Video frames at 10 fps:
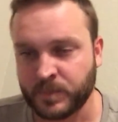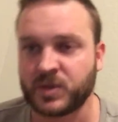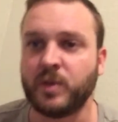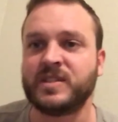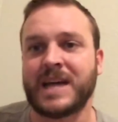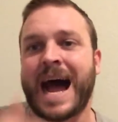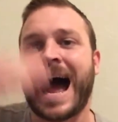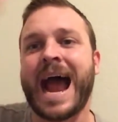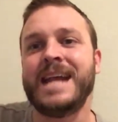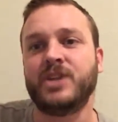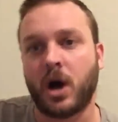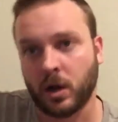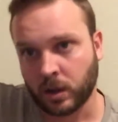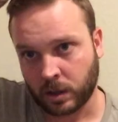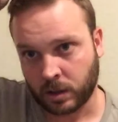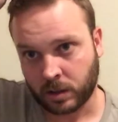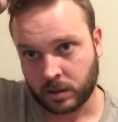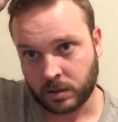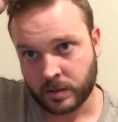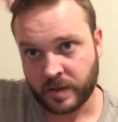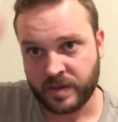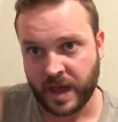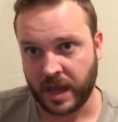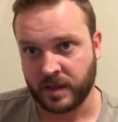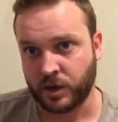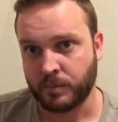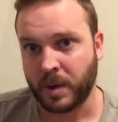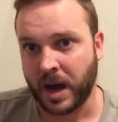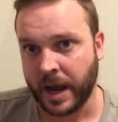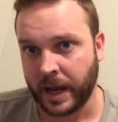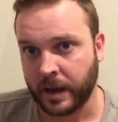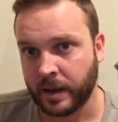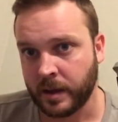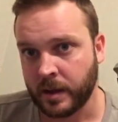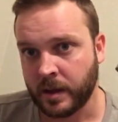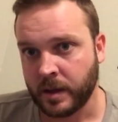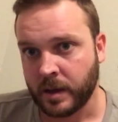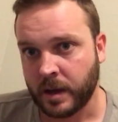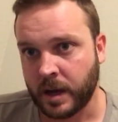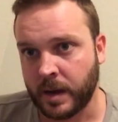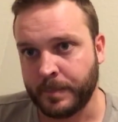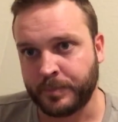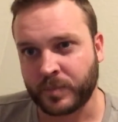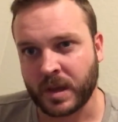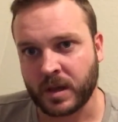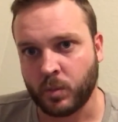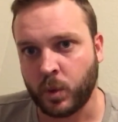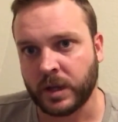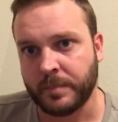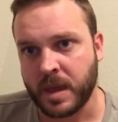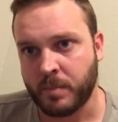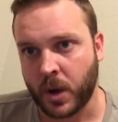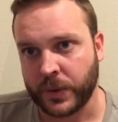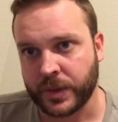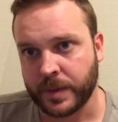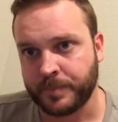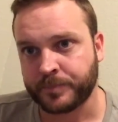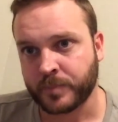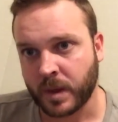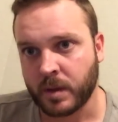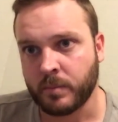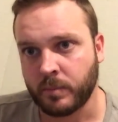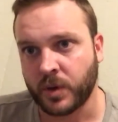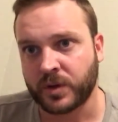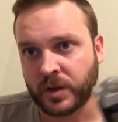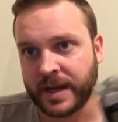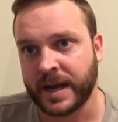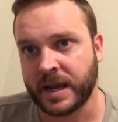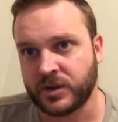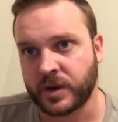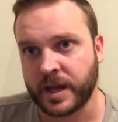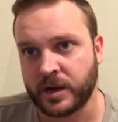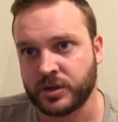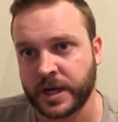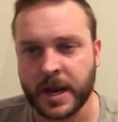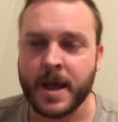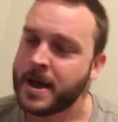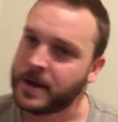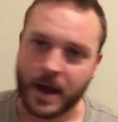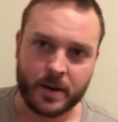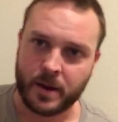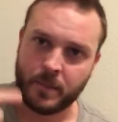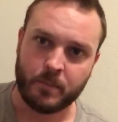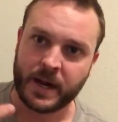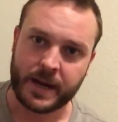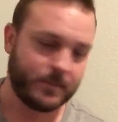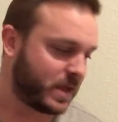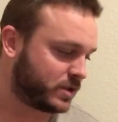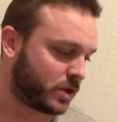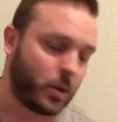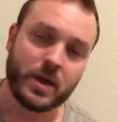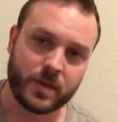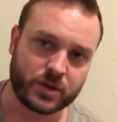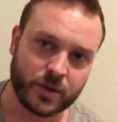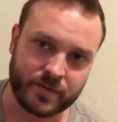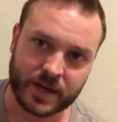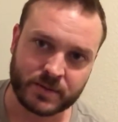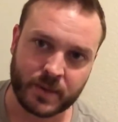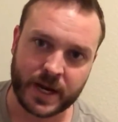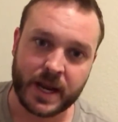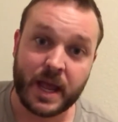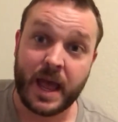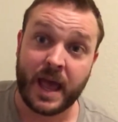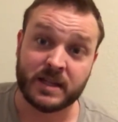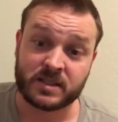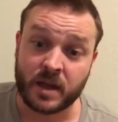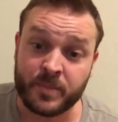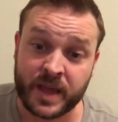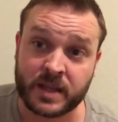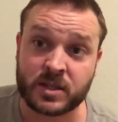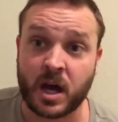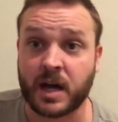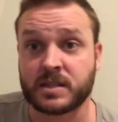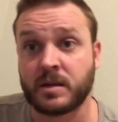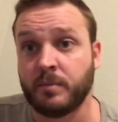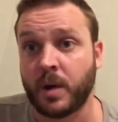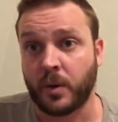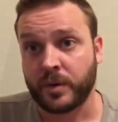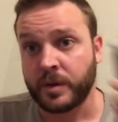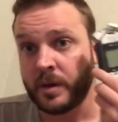So if it's a high dollar thing that you're buying, will it be both clean and dirty energy money? So there are two different types of money, and some things cost both.